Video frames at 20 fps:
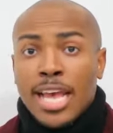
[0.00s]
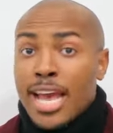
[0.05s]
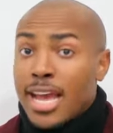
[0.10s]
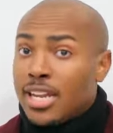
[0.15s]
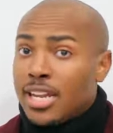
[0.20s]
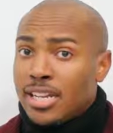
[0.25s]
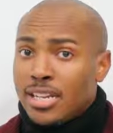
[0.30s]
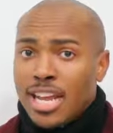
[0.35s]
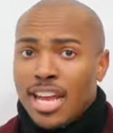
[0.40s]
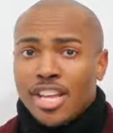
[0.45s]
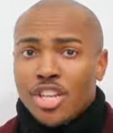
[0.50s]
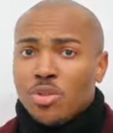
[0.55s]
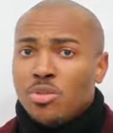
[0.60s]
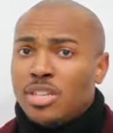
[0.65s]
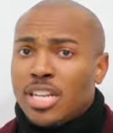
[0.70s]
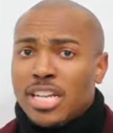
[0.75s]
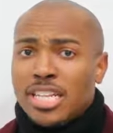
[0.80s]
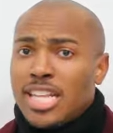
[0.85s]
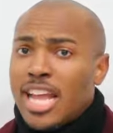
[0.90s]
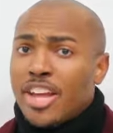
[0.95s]
And the day you
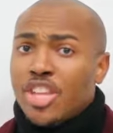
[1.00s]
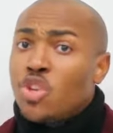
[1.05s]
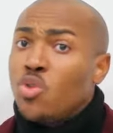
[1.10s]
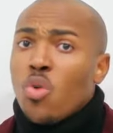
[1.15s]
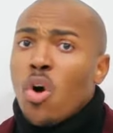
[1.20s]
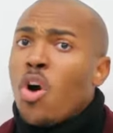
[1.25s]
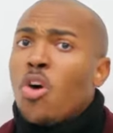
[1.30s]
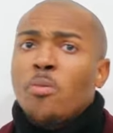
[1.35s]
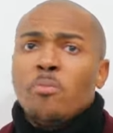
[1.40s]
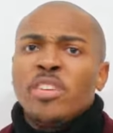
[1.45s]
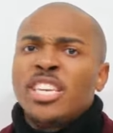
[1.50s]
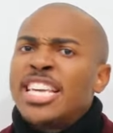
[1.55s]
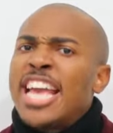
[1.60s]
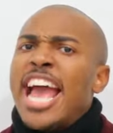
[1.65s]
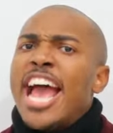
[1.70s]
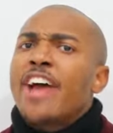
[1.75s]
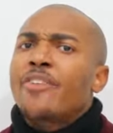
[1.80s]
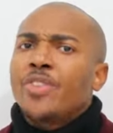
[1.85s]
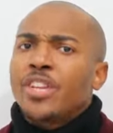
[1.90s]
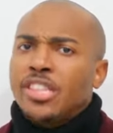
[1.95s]
did that, you owe me
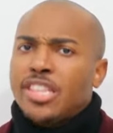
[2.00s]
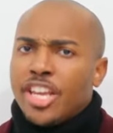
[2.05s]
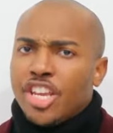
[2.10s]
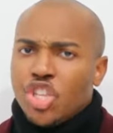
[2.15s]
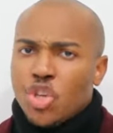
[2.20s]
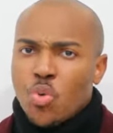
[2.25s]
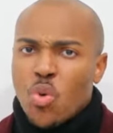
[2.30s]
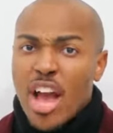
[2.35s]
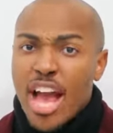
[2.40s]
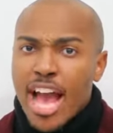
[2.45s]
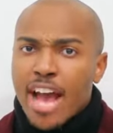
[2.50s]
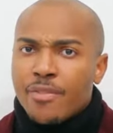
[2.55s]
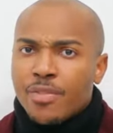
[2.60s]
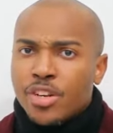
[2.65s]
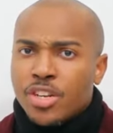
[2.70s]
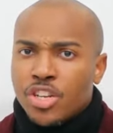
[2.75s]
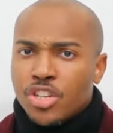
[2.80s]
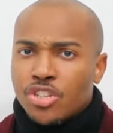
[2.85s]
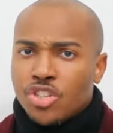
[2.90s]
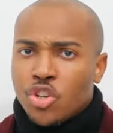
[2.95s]
everything you ever
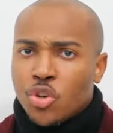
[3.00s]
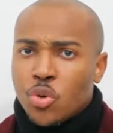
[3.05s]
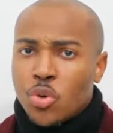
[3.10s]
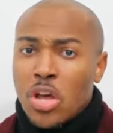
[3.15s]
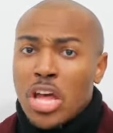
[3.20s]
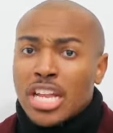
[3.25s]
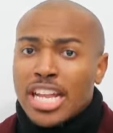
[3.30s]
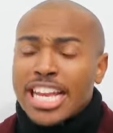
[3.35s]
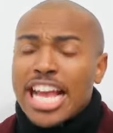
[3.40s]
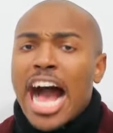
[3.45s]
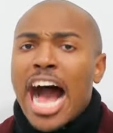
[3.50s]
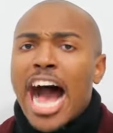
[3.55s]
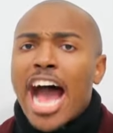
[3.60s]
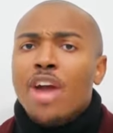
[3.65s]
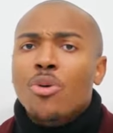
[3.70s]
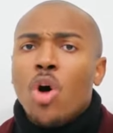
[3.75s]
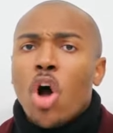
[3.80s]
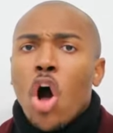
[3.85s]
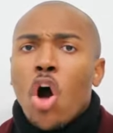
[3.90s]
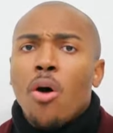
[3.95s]
could do. Like,
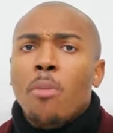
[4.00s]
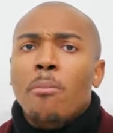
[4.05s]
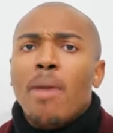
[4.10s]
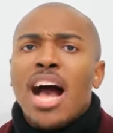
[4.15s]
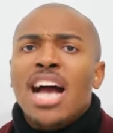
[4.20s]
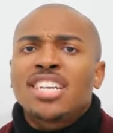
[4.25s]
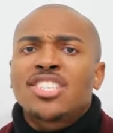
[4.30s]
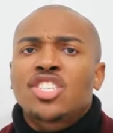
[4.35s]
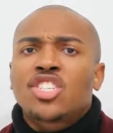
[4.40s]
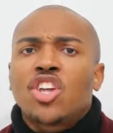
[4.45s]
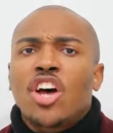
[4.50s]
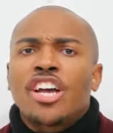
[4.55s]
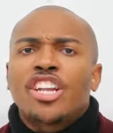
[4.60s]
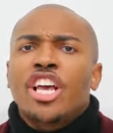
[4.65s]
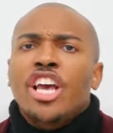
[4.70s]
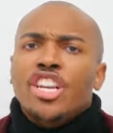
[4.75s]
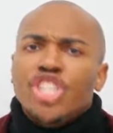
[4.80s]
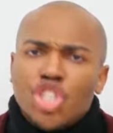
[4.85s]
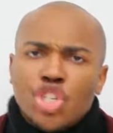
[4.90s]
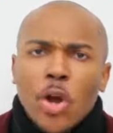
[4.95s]
I will owe my son,
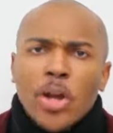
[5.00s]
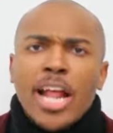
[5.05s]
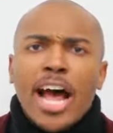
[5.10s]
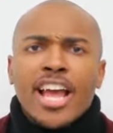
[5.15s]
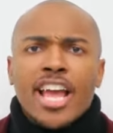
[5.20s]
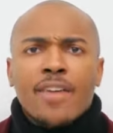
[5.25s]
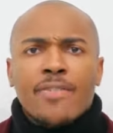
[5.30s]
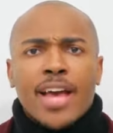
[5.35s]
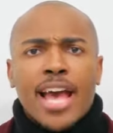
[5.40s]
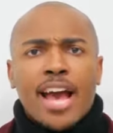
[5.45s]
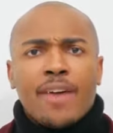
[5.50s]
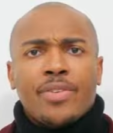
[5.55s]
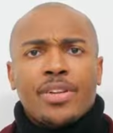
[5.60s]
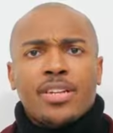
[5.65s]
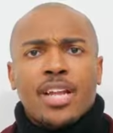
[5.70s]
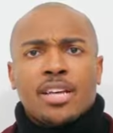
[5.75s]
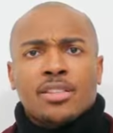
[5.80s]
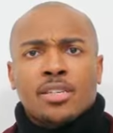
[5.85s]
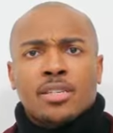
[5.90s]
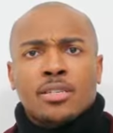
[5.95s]
should I ever have
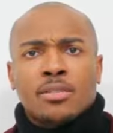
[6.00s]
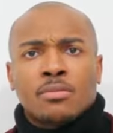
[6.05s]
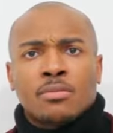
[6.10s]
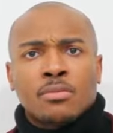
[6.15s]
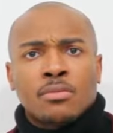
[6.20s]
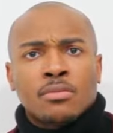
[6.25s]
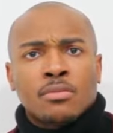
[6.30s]
another.